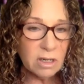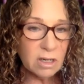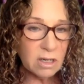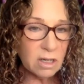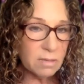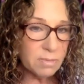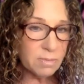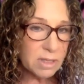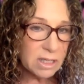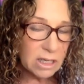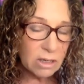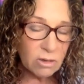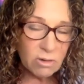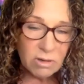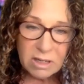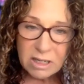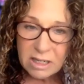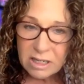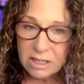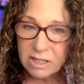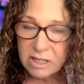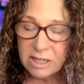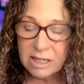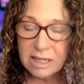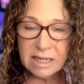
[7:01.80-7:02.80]

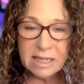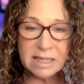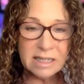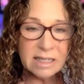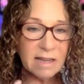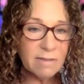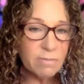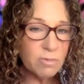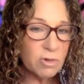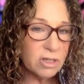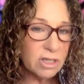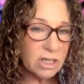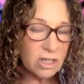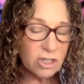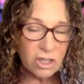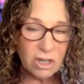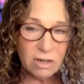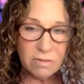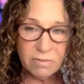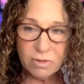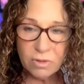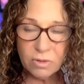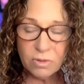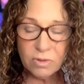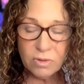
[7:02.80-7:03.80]
synchronicities, have more deja
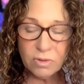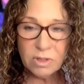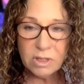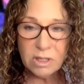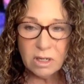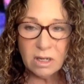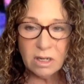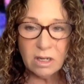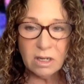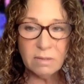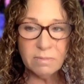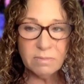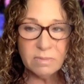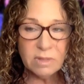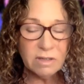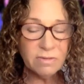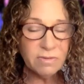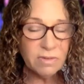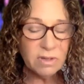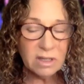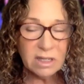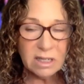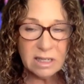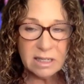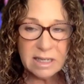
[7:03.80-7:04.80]
vus,
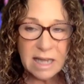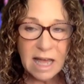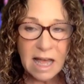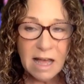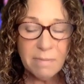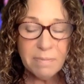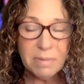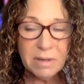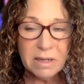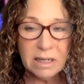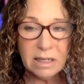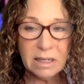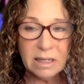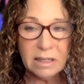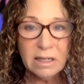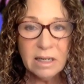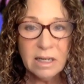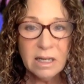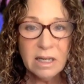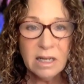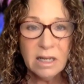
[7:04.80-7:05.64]
different things happening,